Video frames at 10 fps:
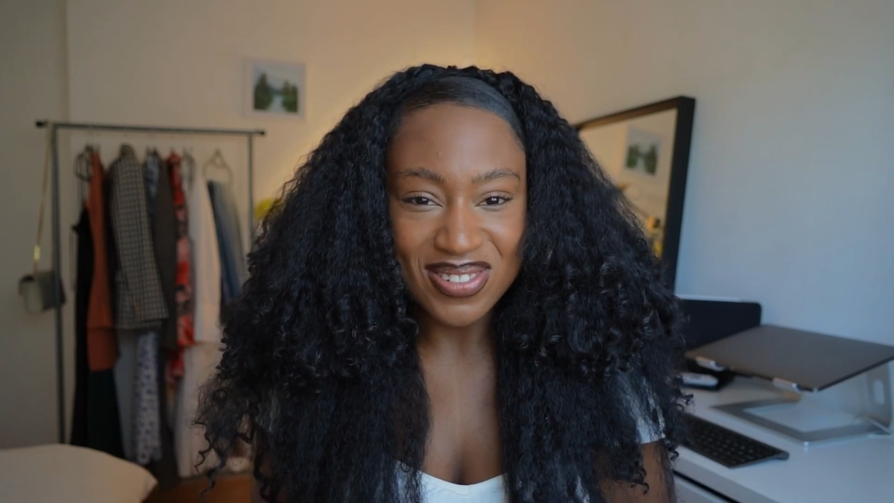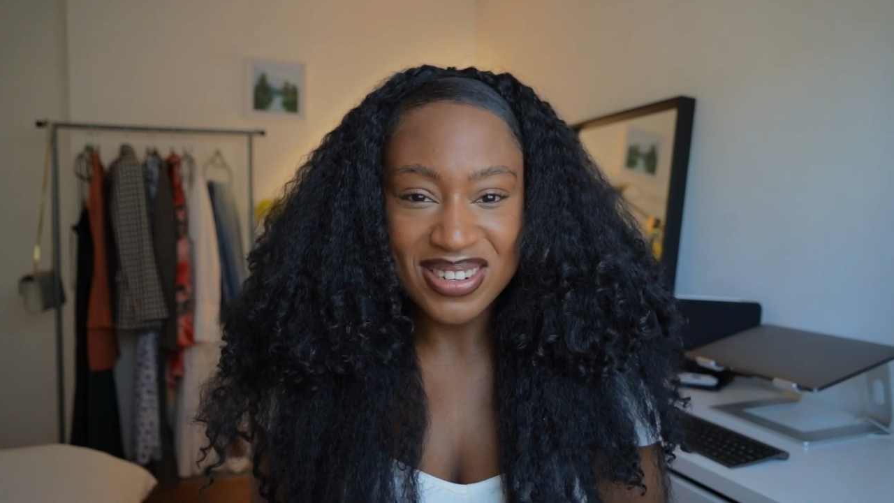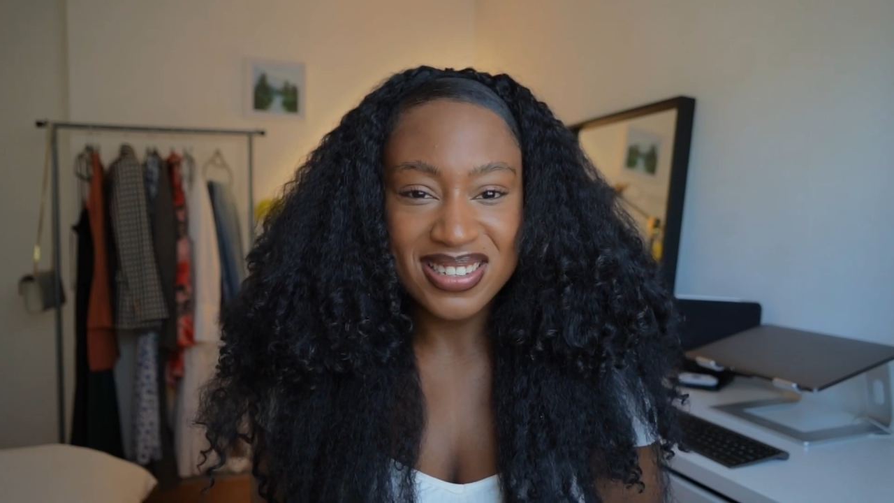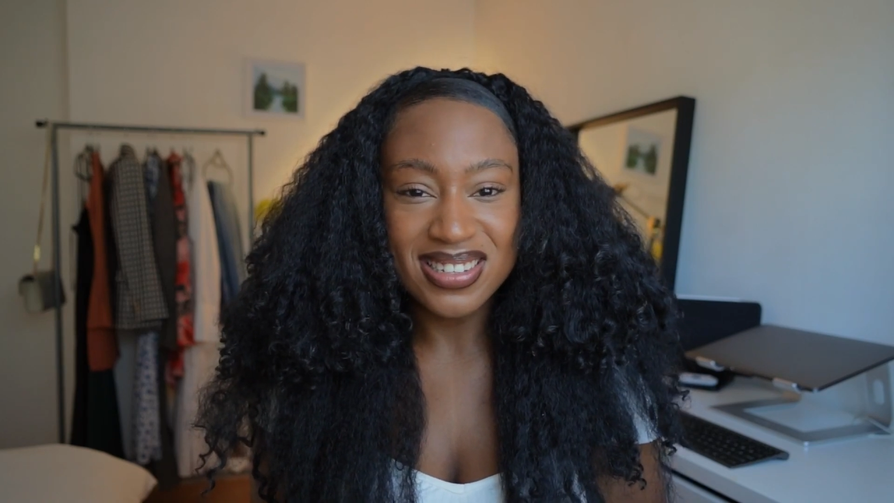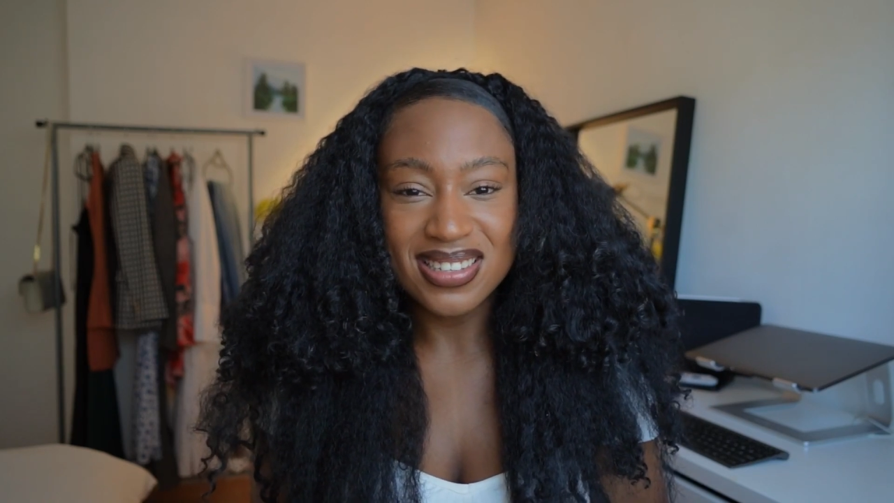
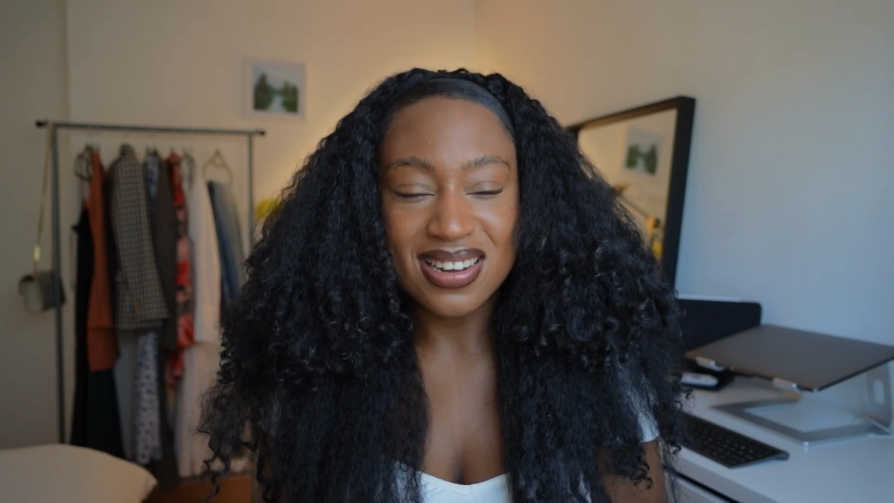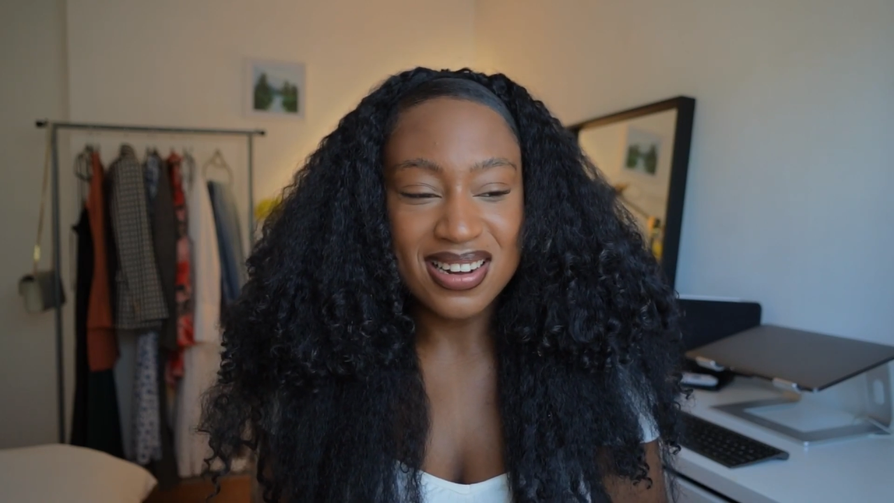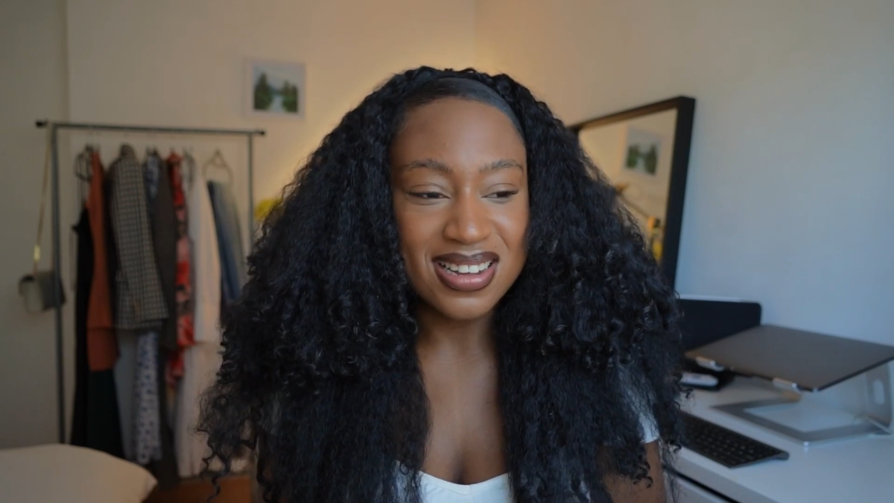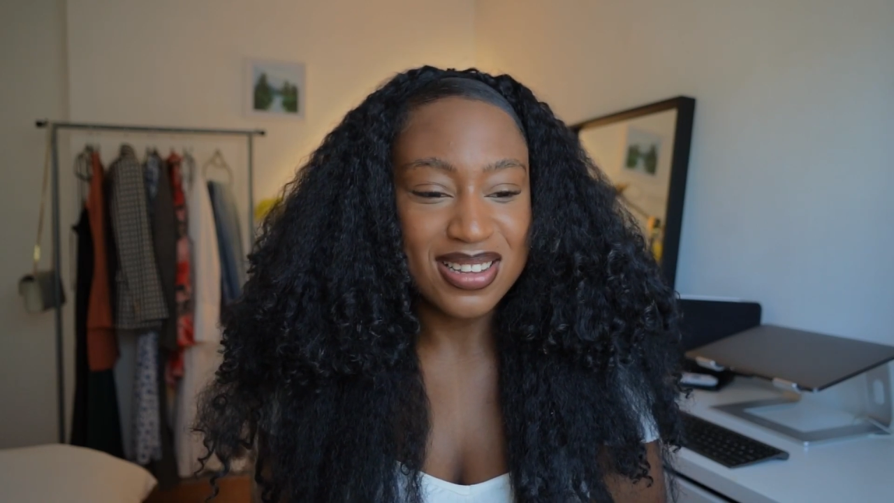risk is high.